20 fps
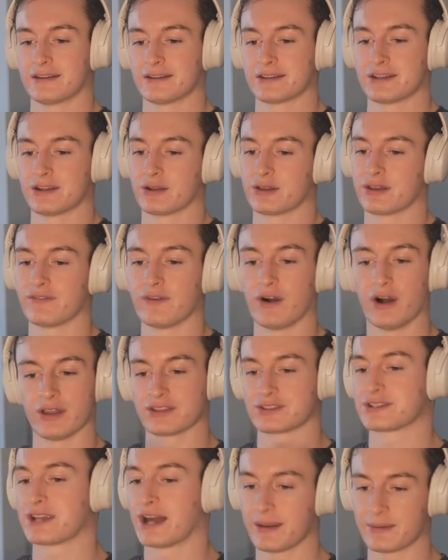you know you have all
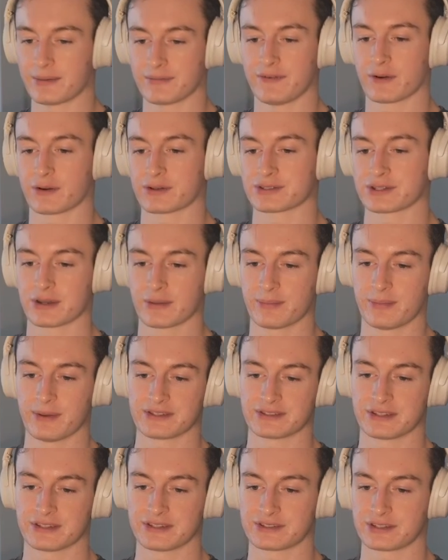this time to focus on your
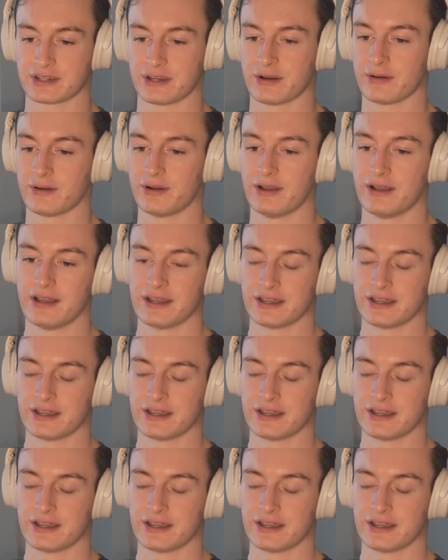business so